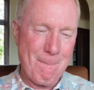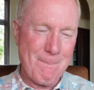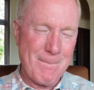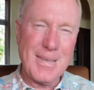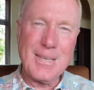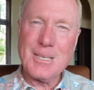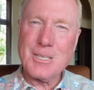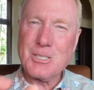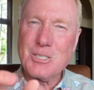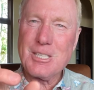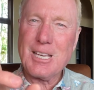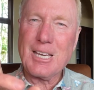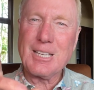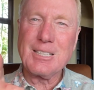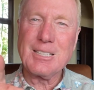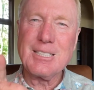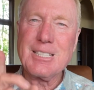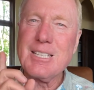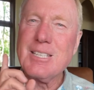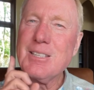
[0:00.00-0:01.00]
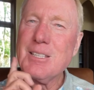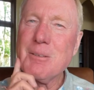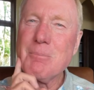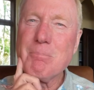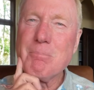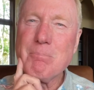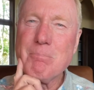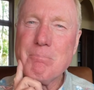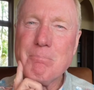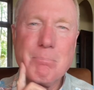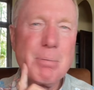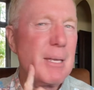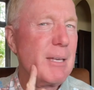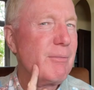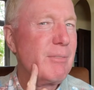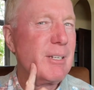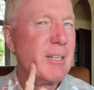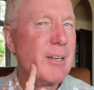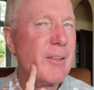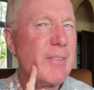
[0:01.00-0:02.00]
In a second, in the
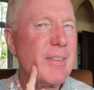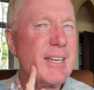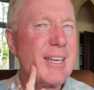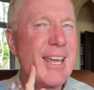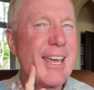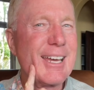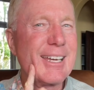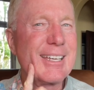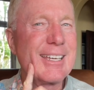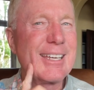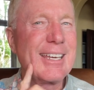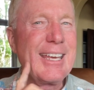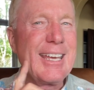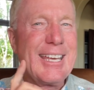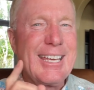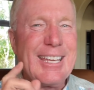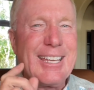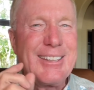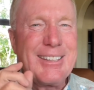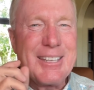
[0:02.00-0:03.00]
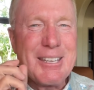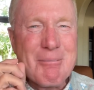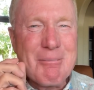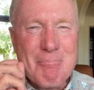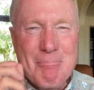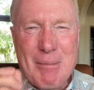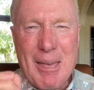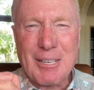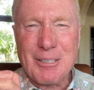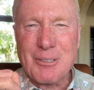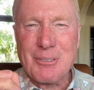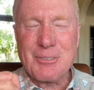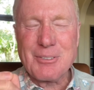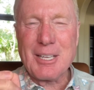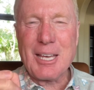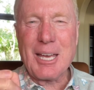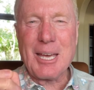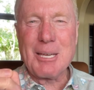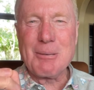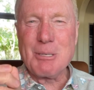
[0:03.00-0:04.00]
pivot of the neck, in the amount of
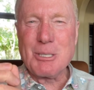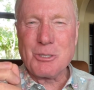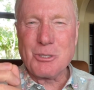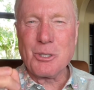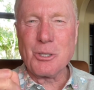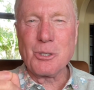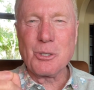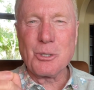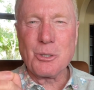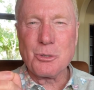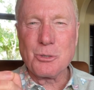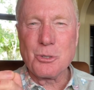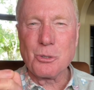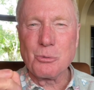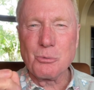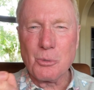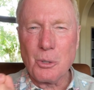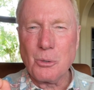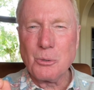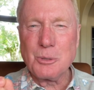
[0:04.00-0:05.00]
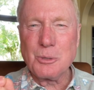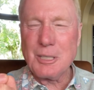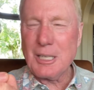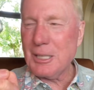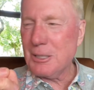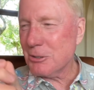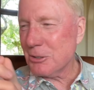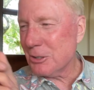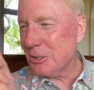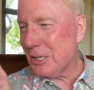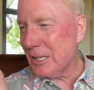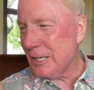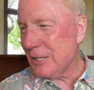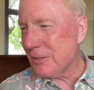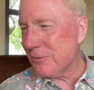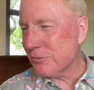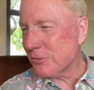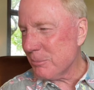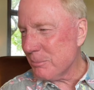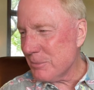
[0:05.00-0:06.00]
time it took her to rotate her
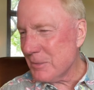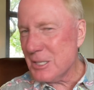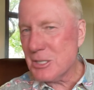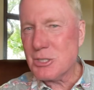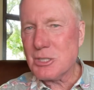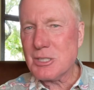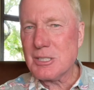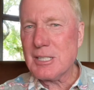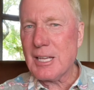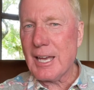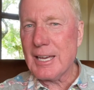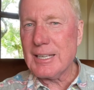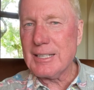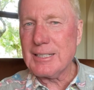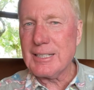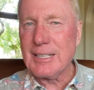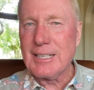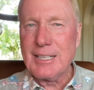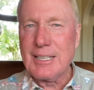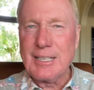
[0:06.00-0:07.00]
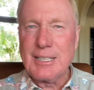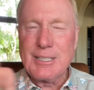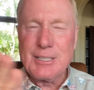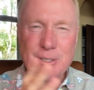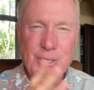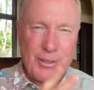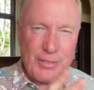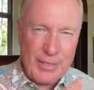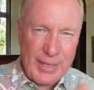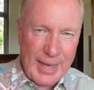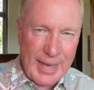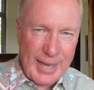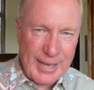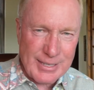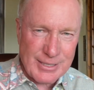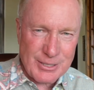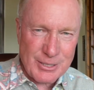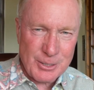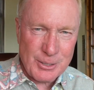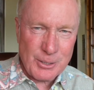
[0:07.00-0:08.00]
head from this side to
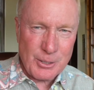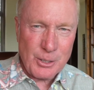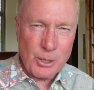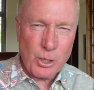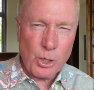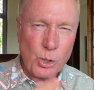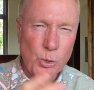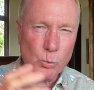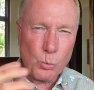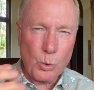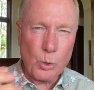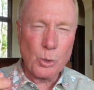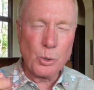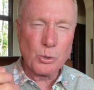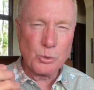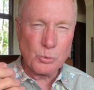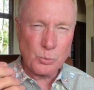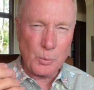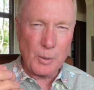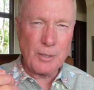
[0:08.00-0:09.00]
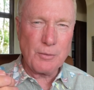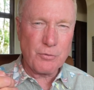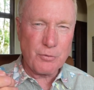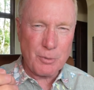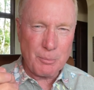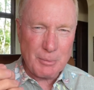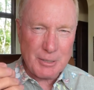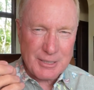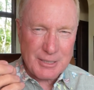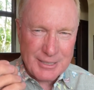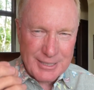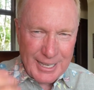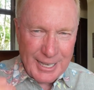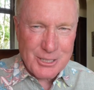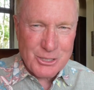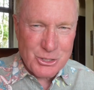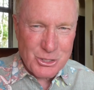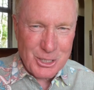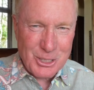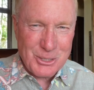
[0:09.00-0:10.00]
that, her world went from a
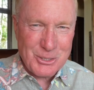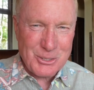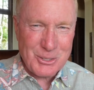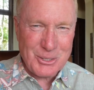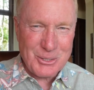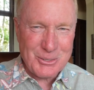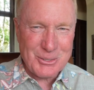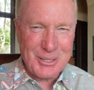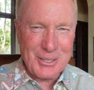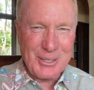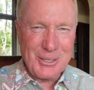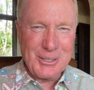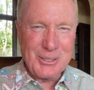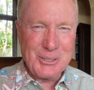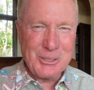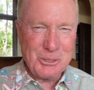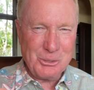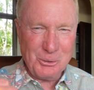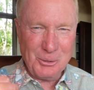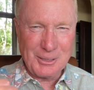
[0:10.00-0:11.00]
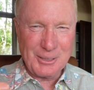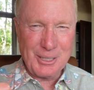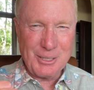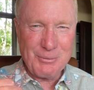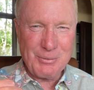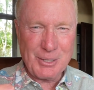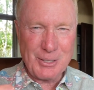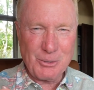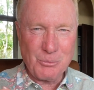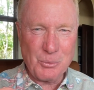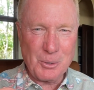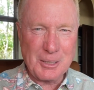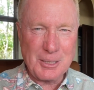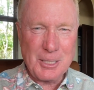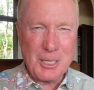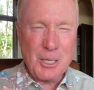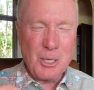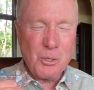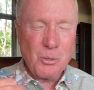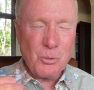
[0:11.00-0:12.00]
dead Jesus to a living one.
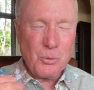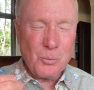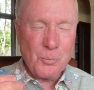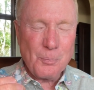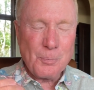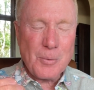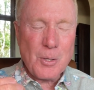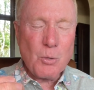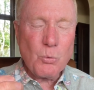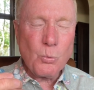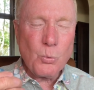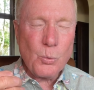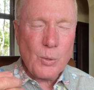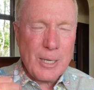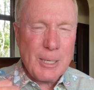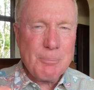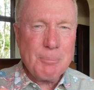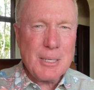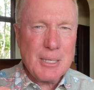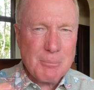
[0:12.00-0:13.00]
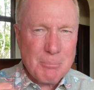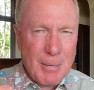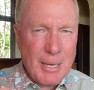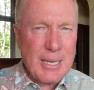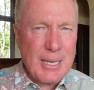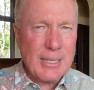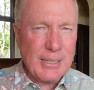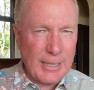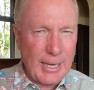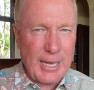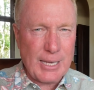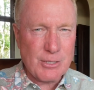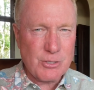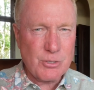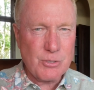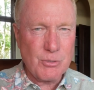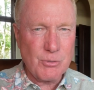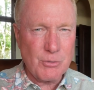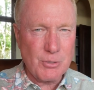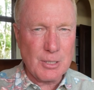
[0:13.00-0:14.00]
Weeping may
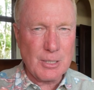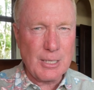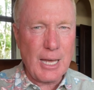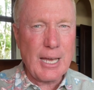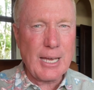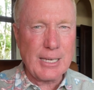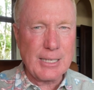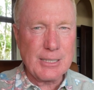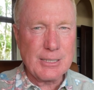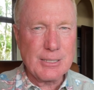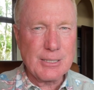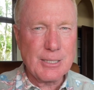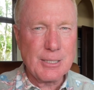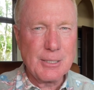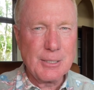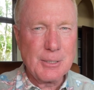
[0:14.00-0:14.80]
last through the night,